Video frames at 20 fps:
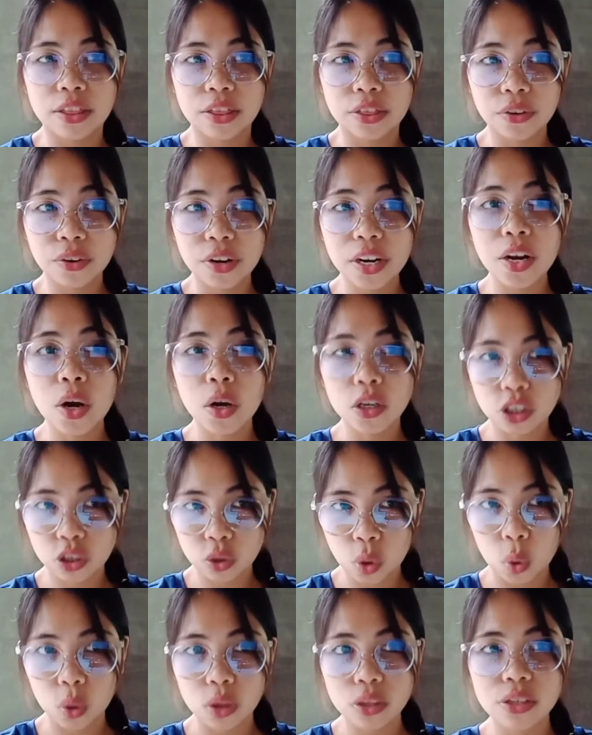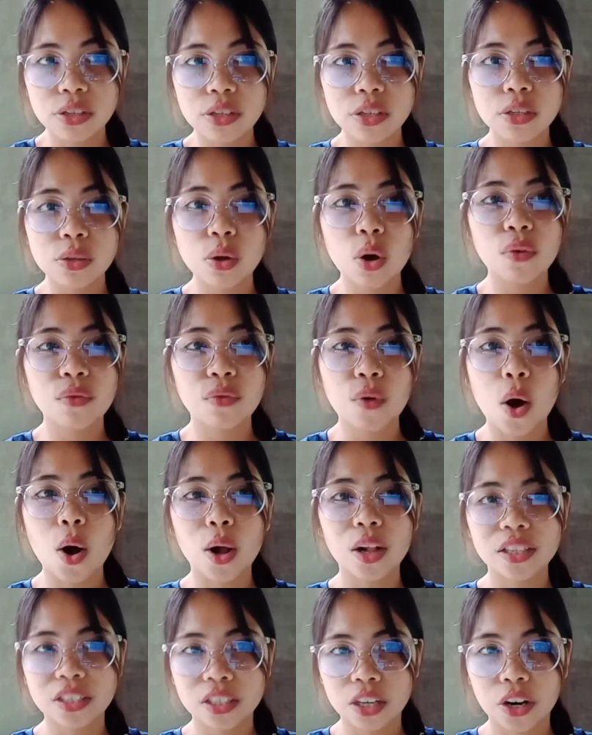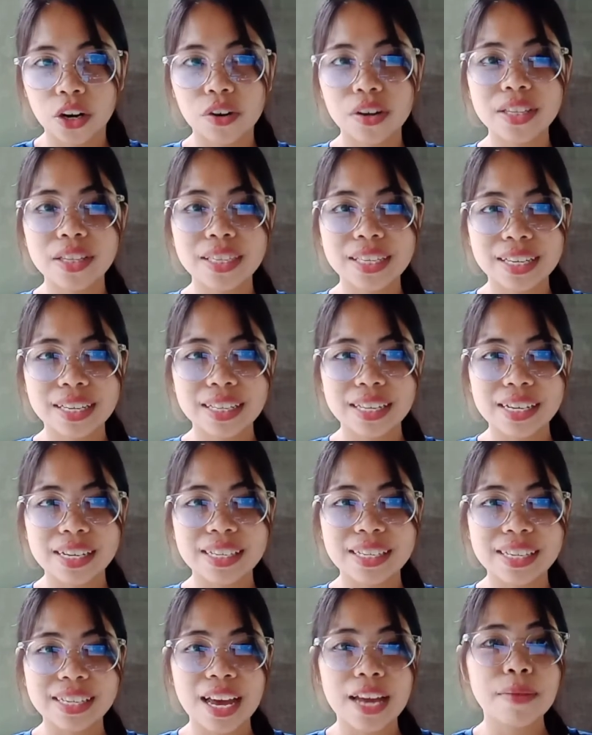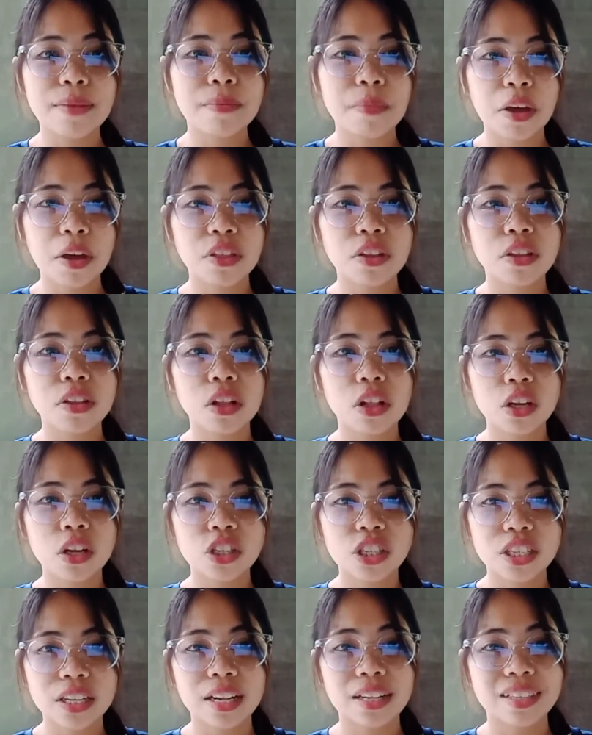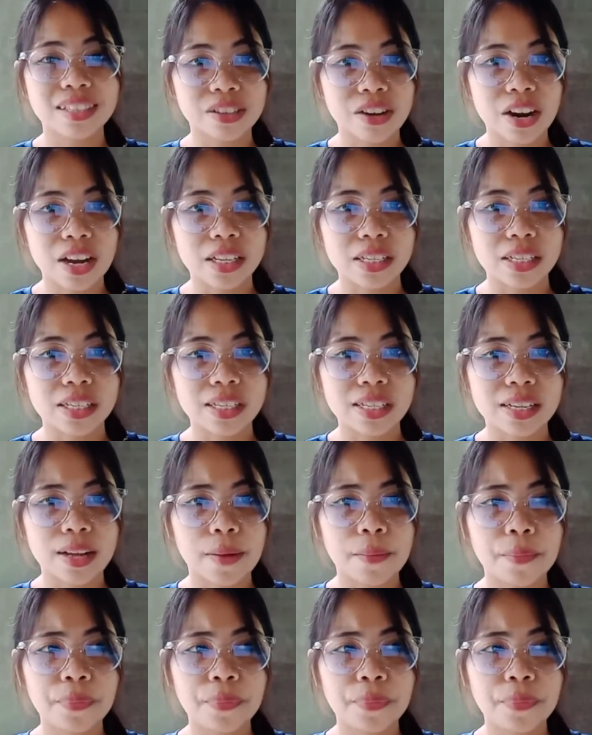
thresholds of all current techniques and methodological trends.